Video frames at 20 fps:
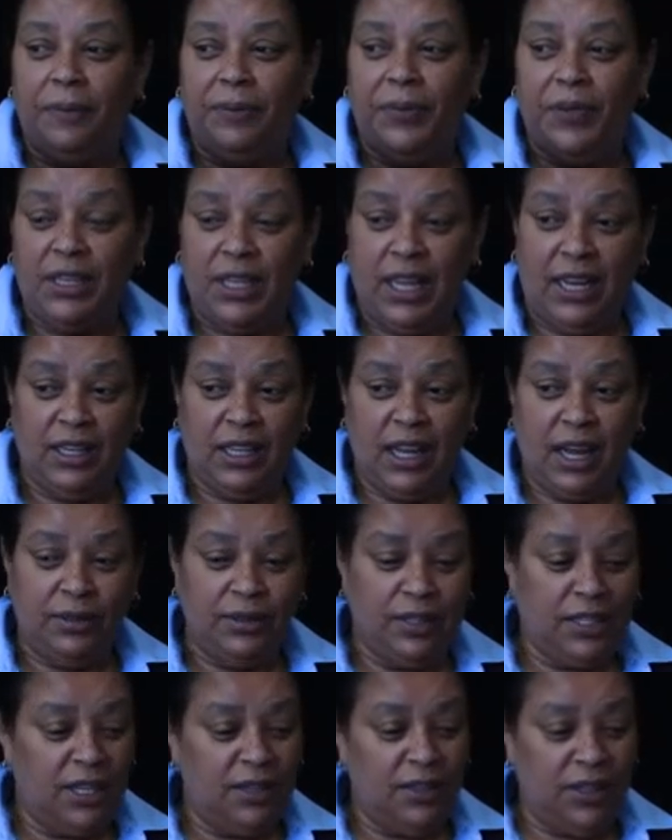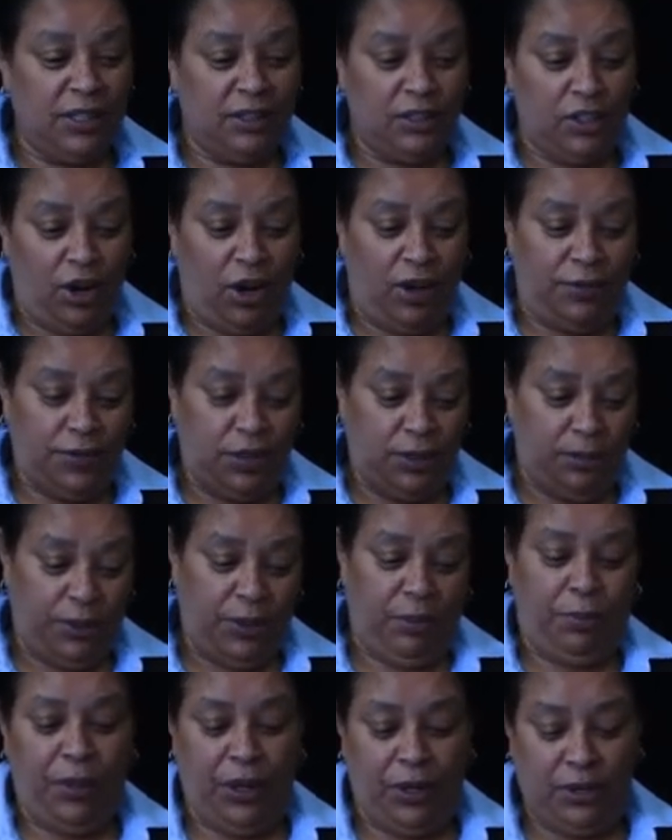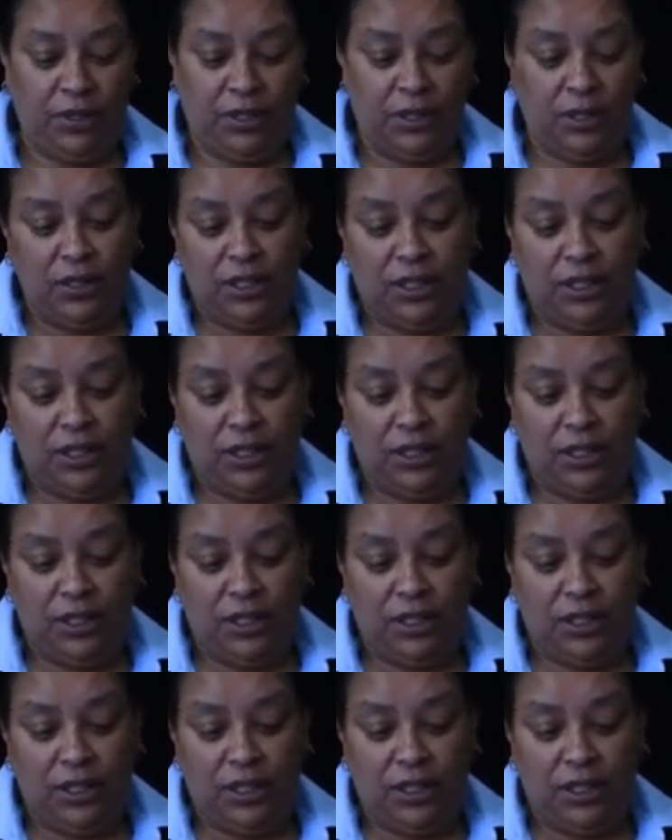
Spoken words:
The debt counselor then drafts a proposal,